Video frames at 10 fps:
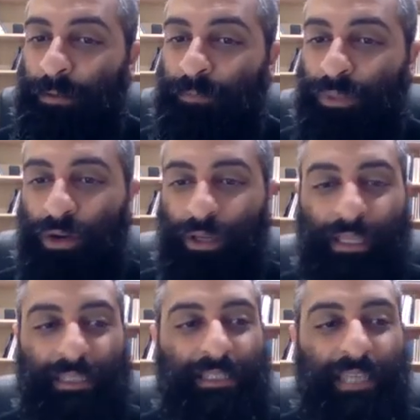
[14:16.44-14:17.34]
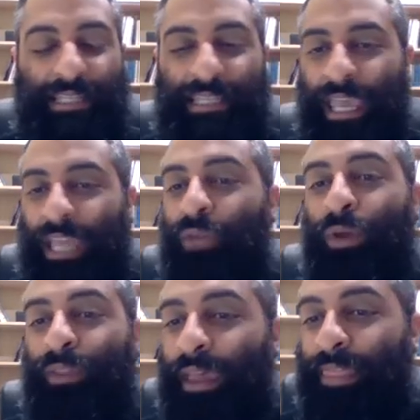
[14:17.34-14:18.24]
No, he doesn't test
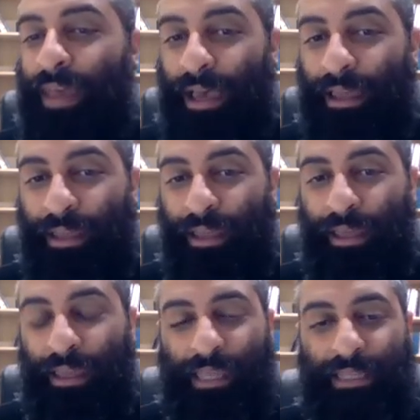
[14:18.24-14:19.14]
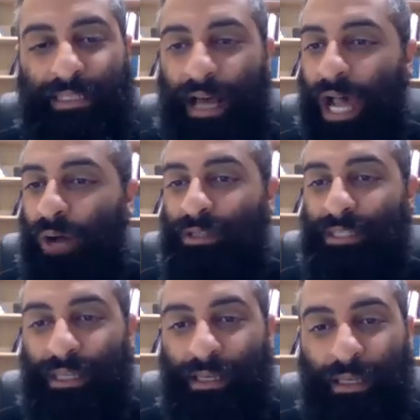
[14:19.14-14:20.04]
anyone like that. He's not out
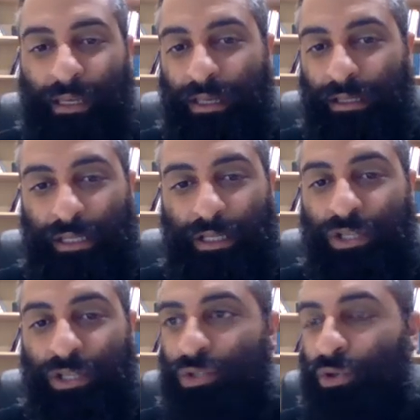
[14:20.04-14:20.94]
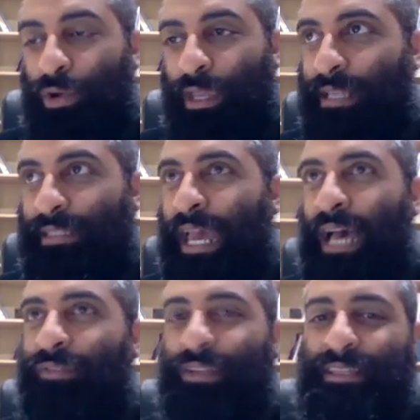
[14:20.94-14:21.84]
to, to destroy, he doesn't
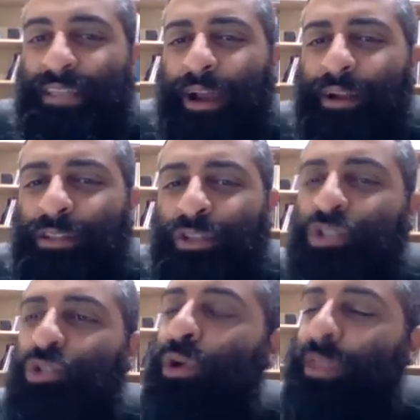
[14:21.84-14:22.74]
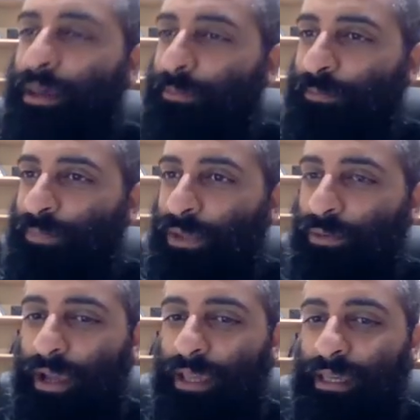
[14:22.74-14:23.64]
have a desire to destroy them,
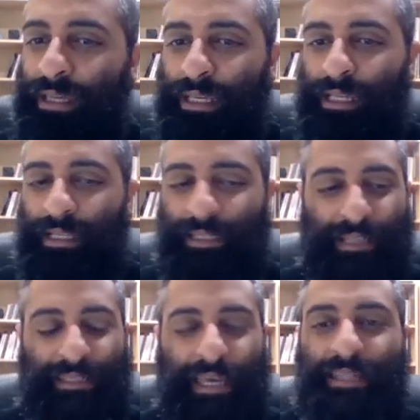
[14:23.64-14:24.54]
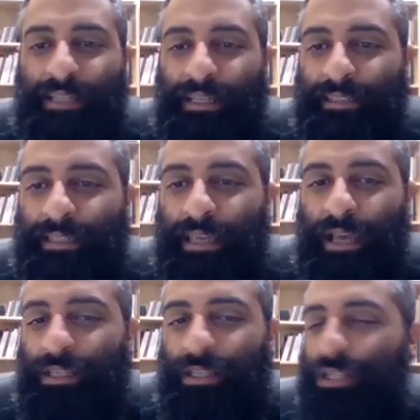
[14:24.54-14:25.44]
right? He does not test us
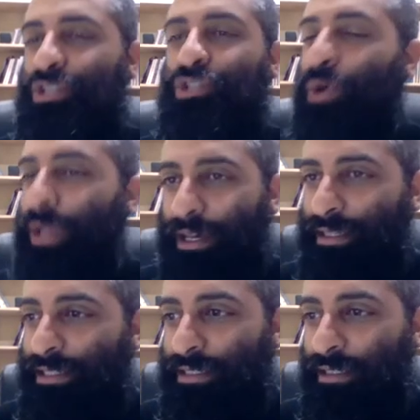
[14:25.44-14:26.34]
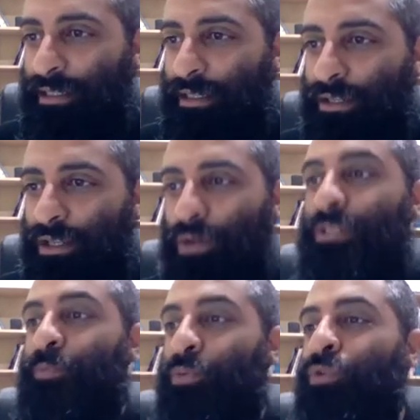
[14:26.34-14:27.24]
to destroy us. No, it's to
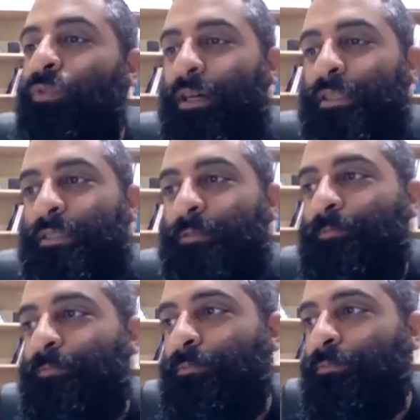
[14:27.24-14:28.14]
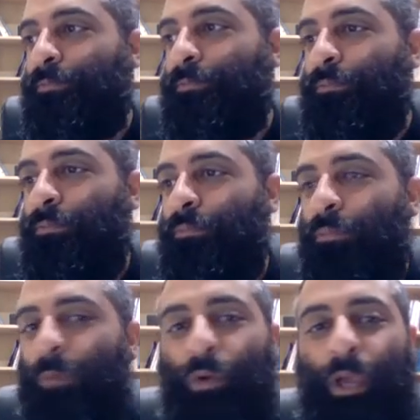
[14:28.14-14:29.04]
prove us.
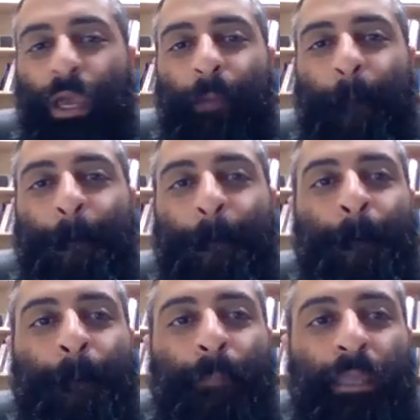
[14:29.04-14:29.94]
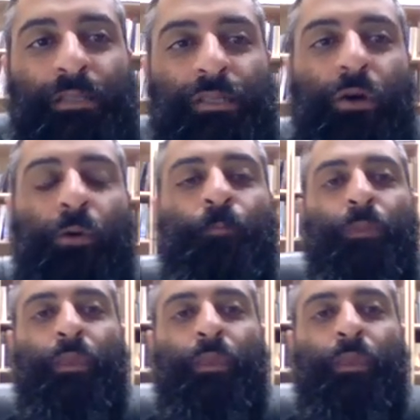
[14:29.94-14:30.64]
Okay? And so